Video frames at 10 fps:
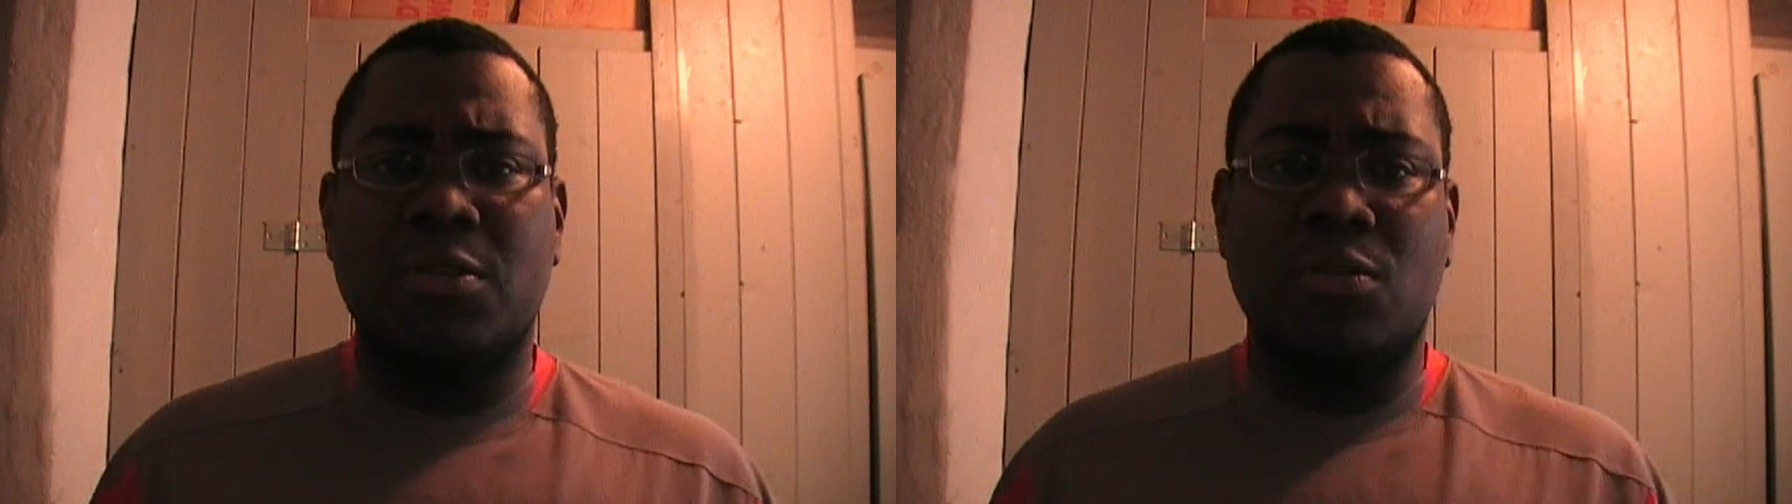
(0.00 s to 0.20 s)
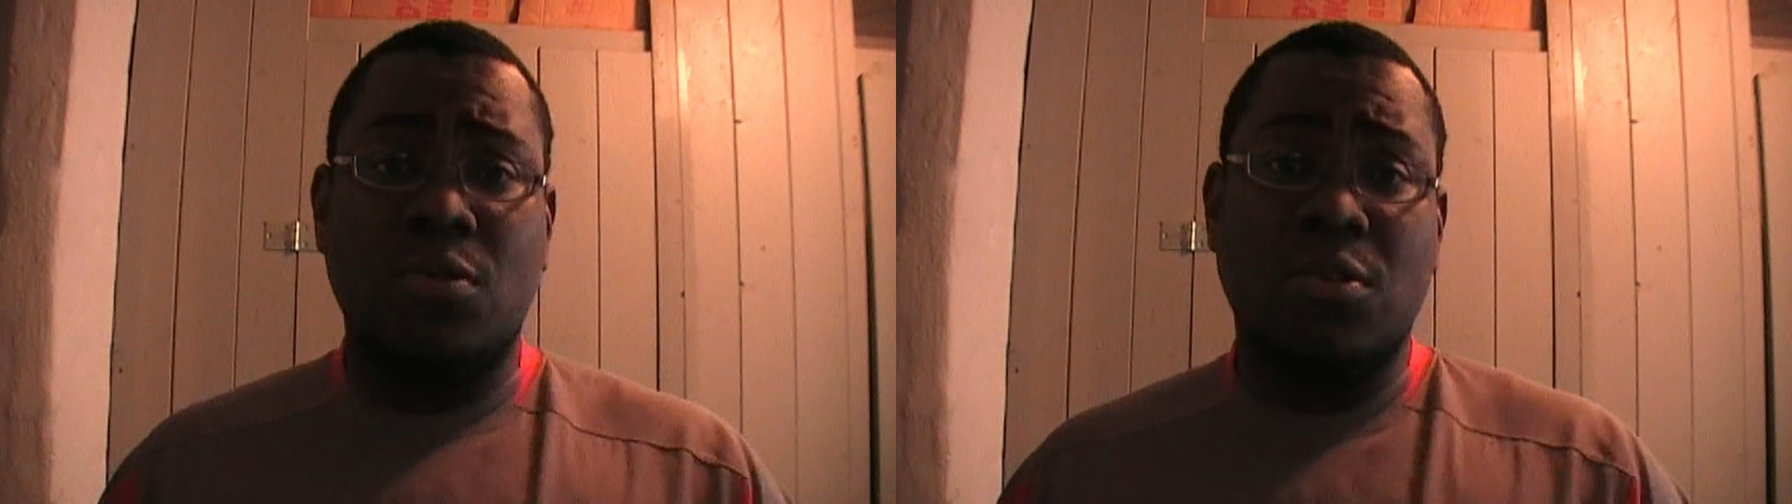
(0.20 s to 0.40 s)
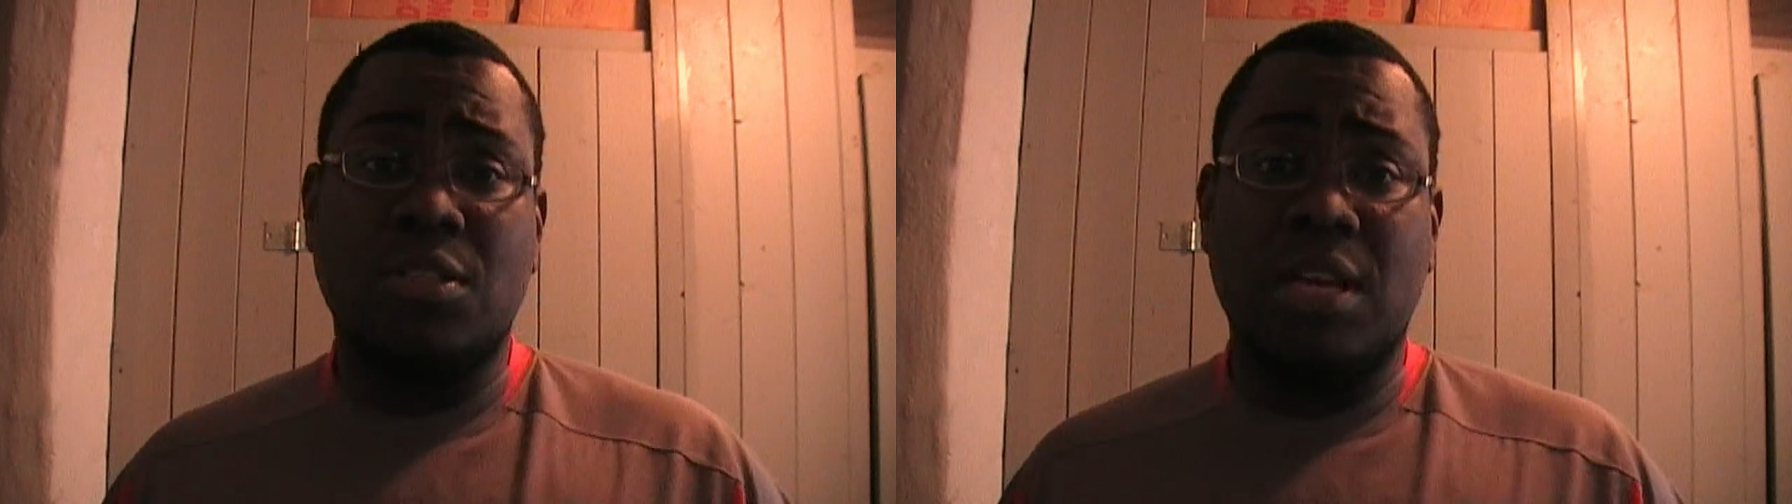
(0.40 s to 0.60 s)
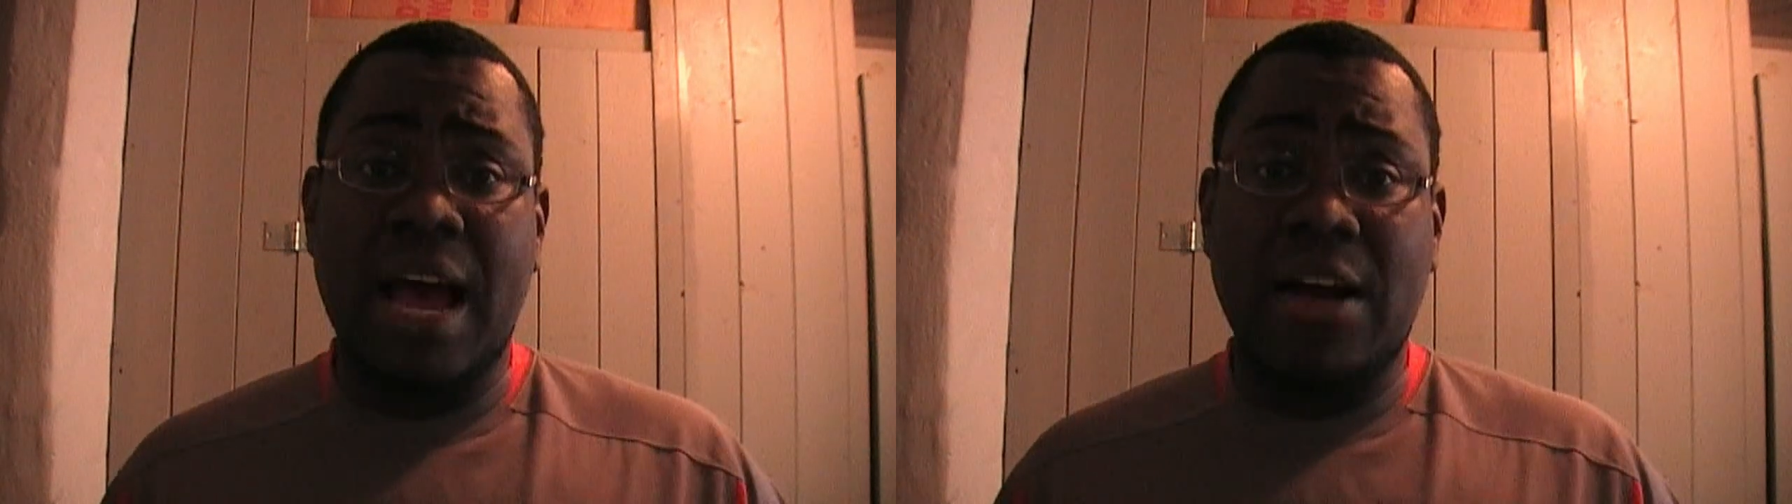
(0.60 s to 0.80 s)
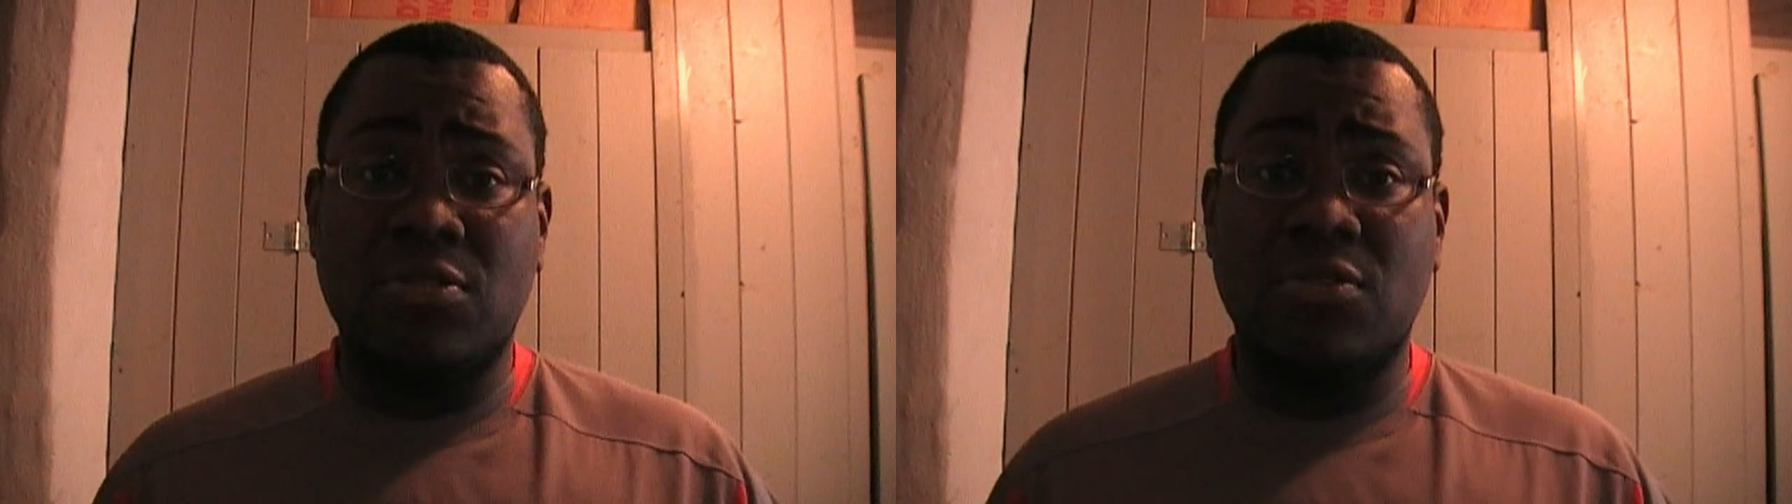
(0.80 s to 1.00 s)
it towards the
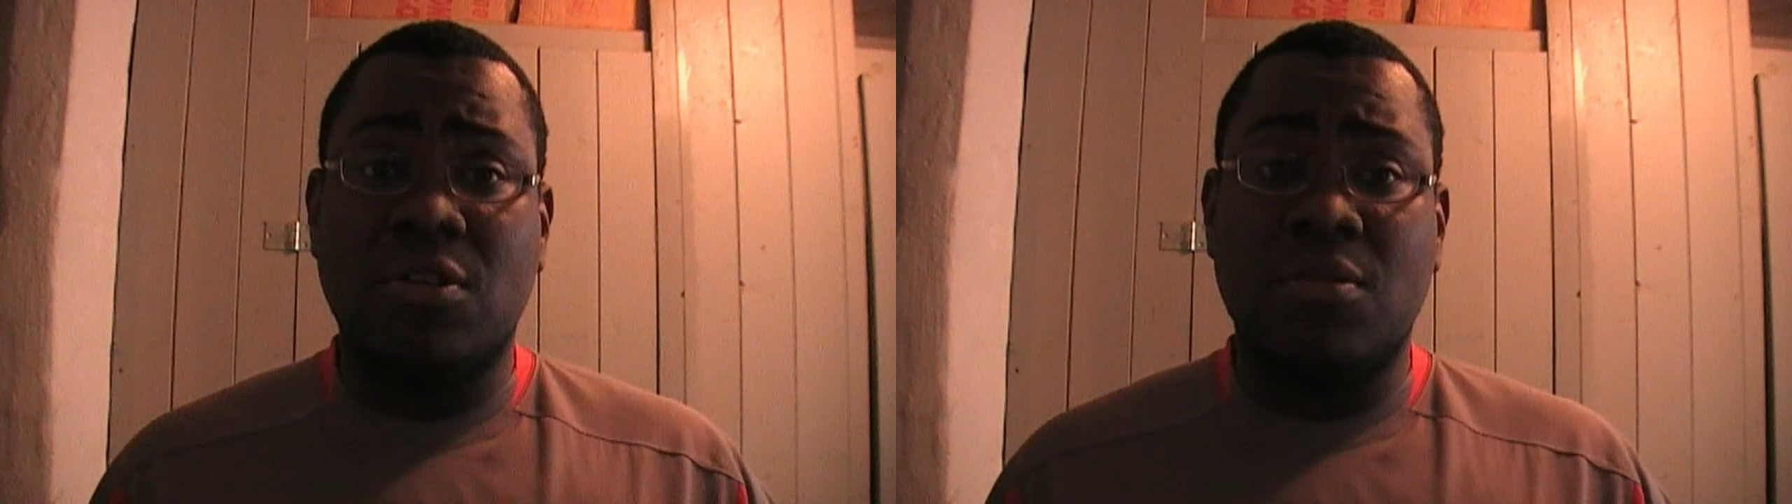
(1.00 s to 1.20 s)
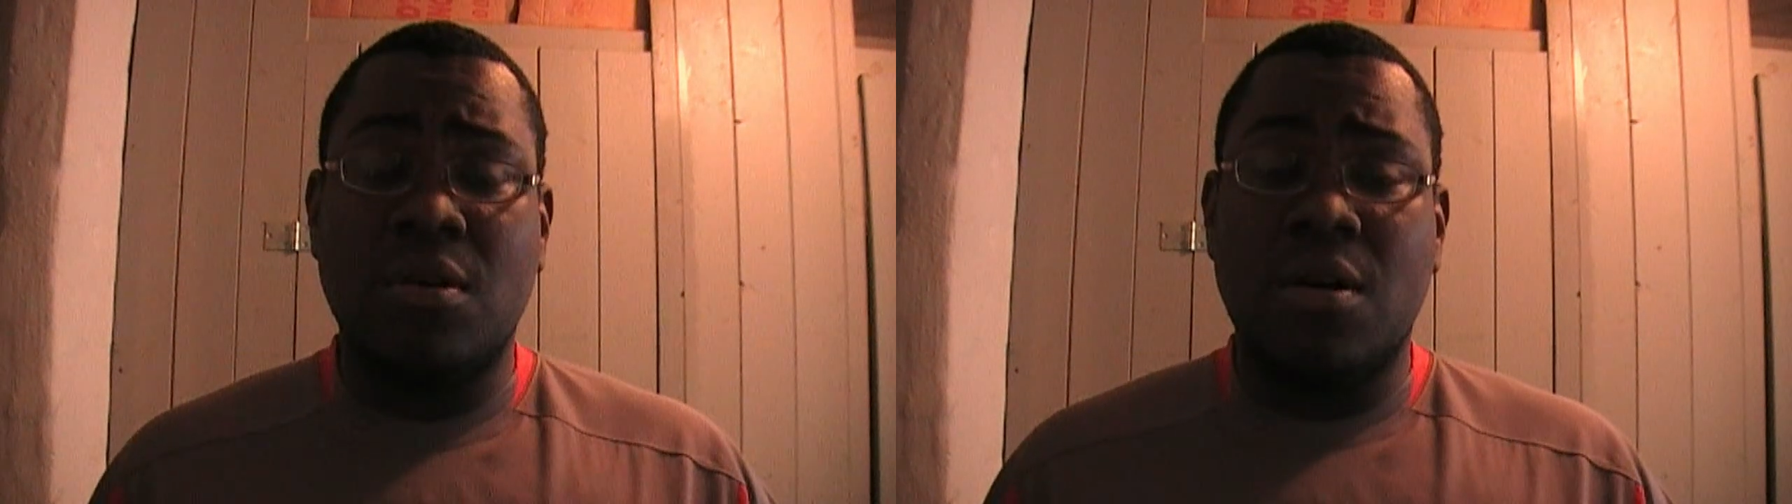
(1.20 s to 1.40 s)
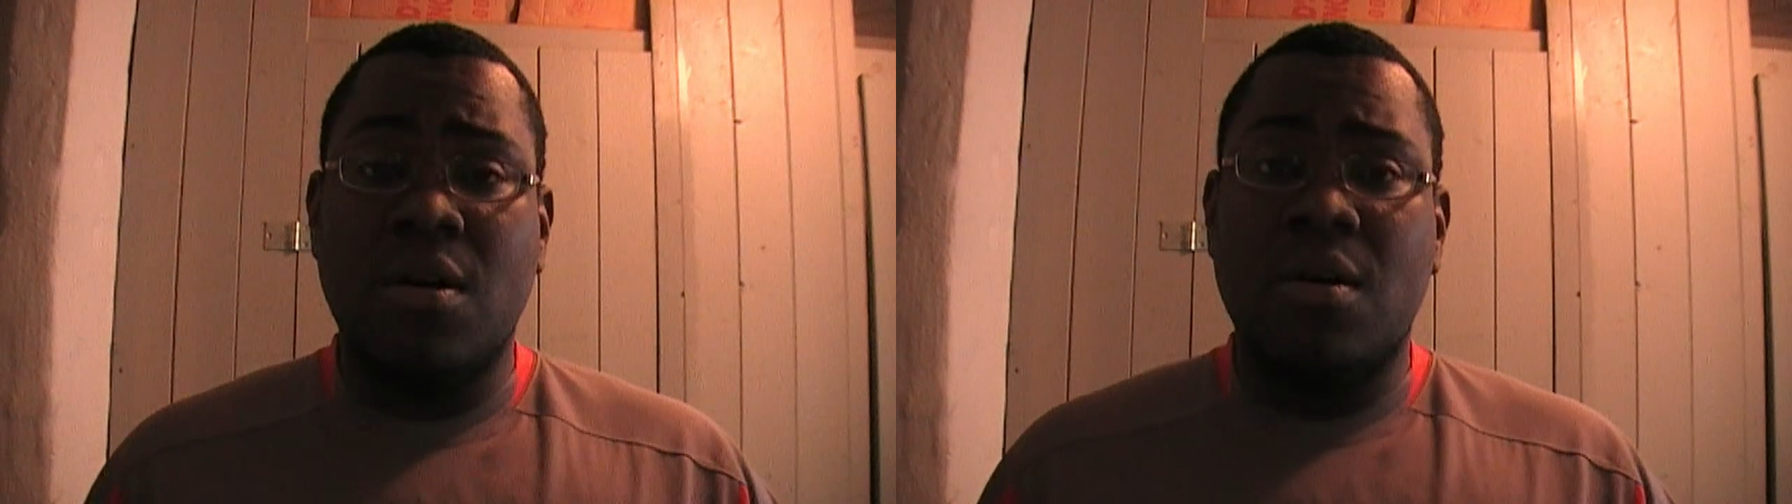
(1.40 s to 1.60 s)
outro.